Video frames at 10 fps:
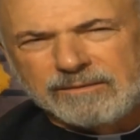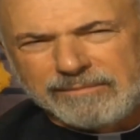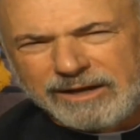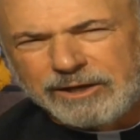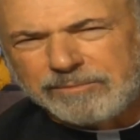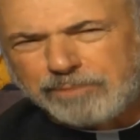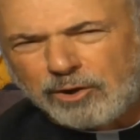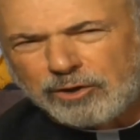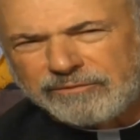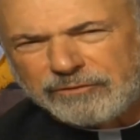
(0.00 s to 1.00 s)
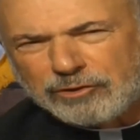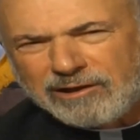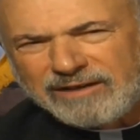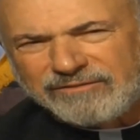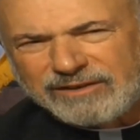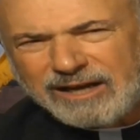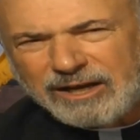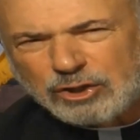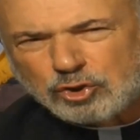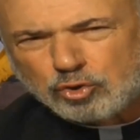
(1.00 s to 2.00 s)
Make it part of your life, and
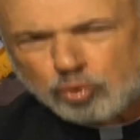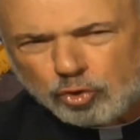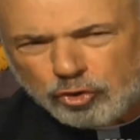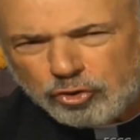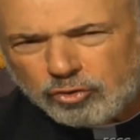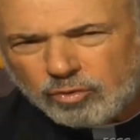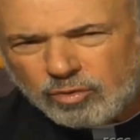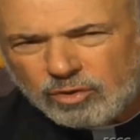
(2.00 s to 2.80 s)
I assure you,